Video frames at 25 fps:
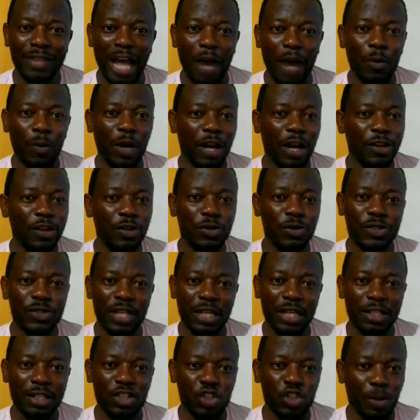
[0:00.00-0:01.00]
that we're
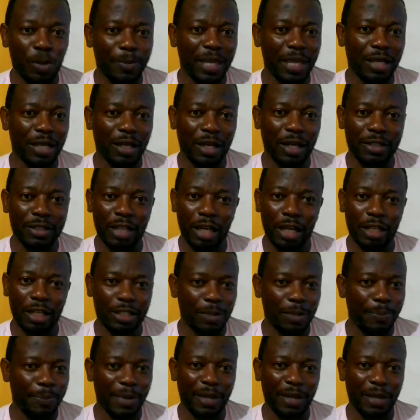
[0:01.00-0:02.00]
using Jamaican
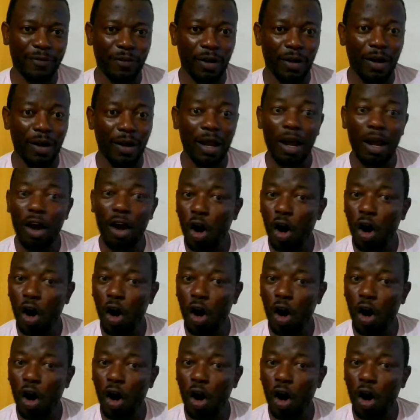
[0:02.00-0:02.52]
dollar to pay for.